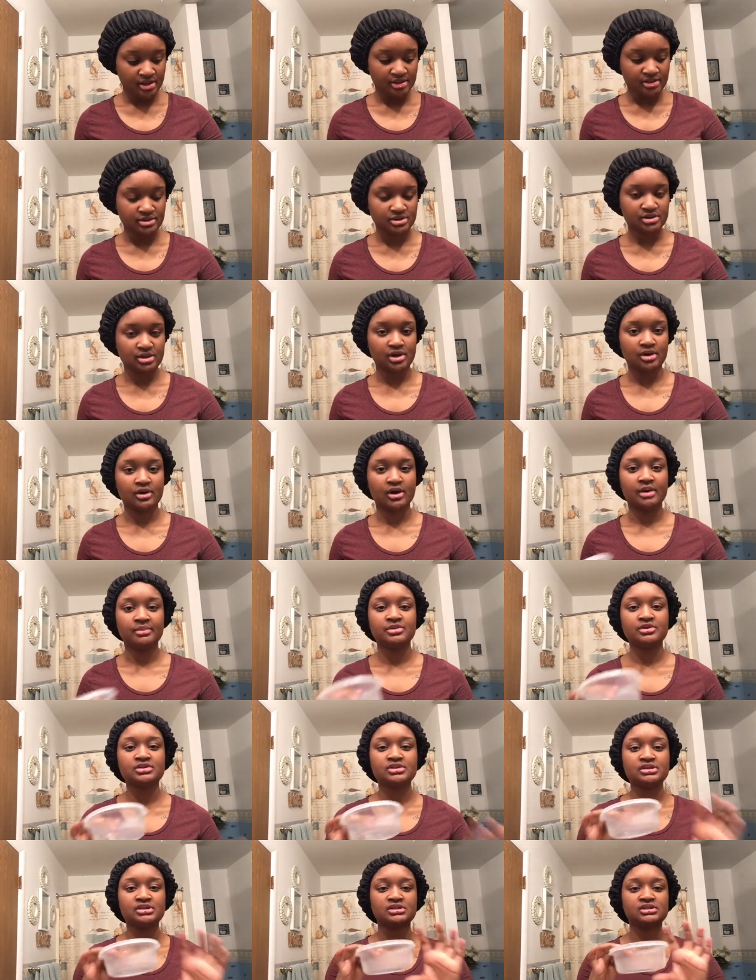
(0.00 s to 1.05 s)
So I'm
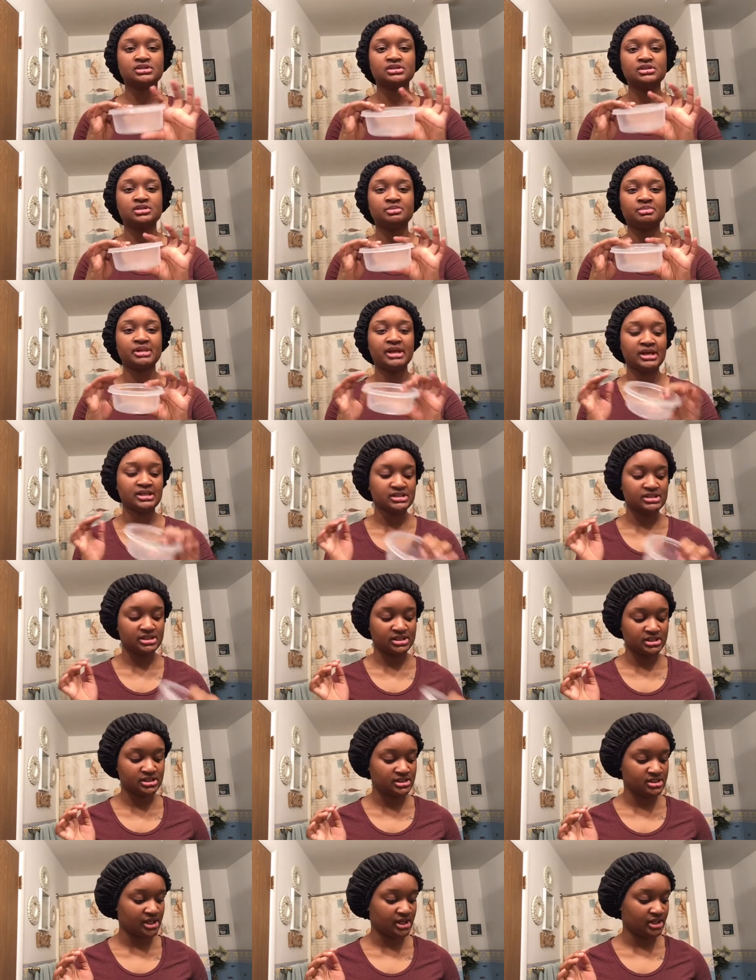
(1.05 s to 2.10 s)
using this little plastic
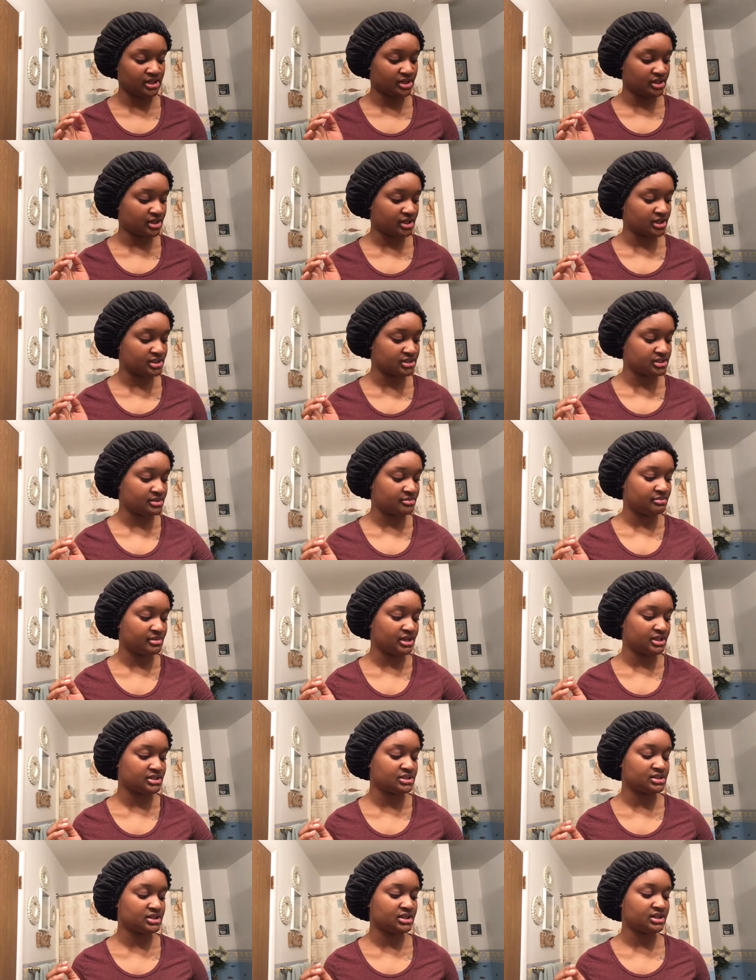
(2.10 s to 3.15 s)
container, and to
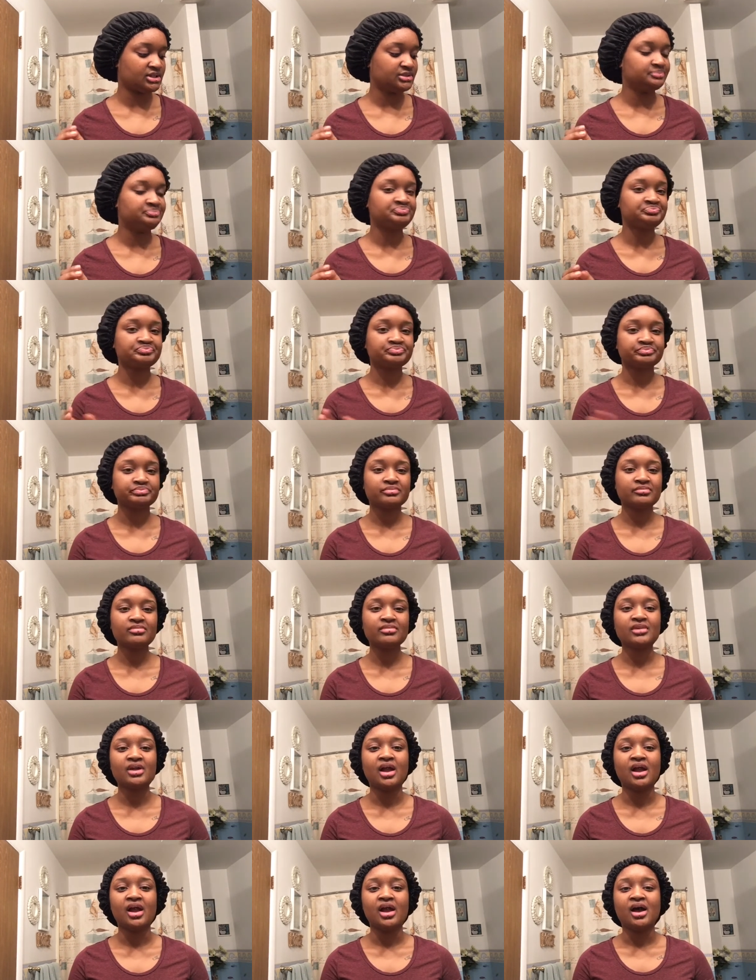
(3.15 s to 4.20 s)
mix it,
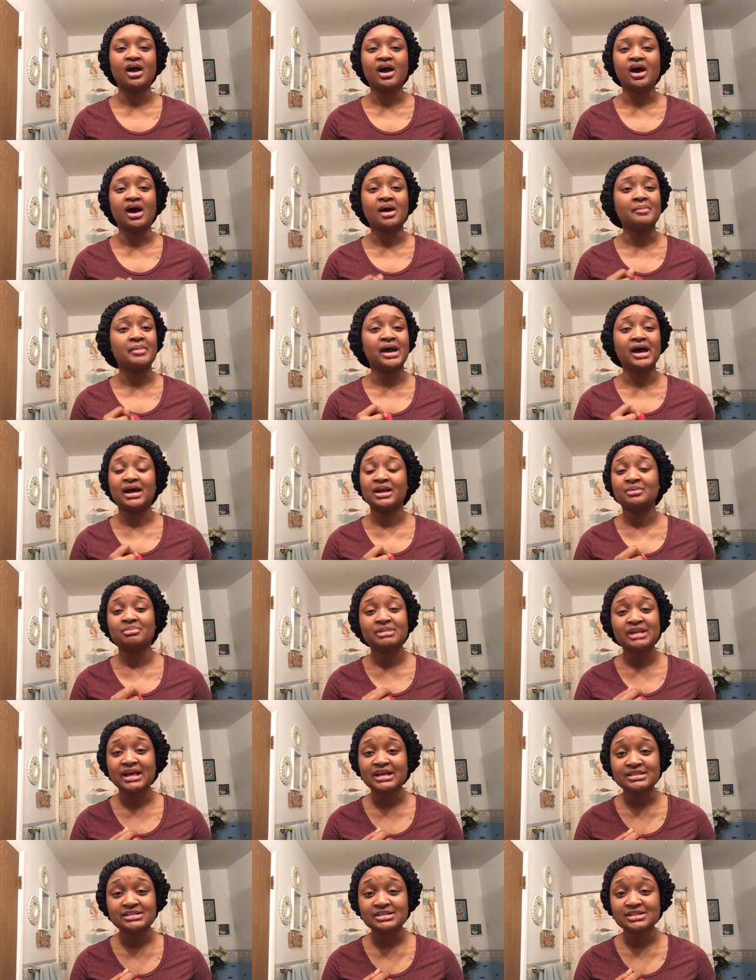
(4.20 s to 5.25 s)
I'm out of
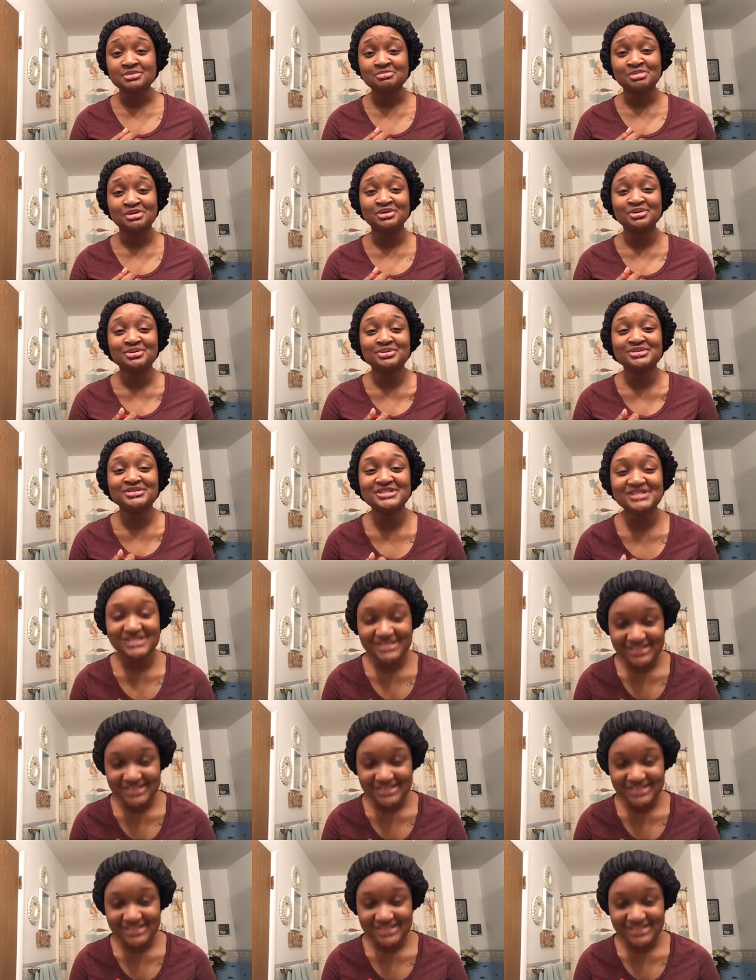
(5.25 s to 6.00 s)
plastic spoons.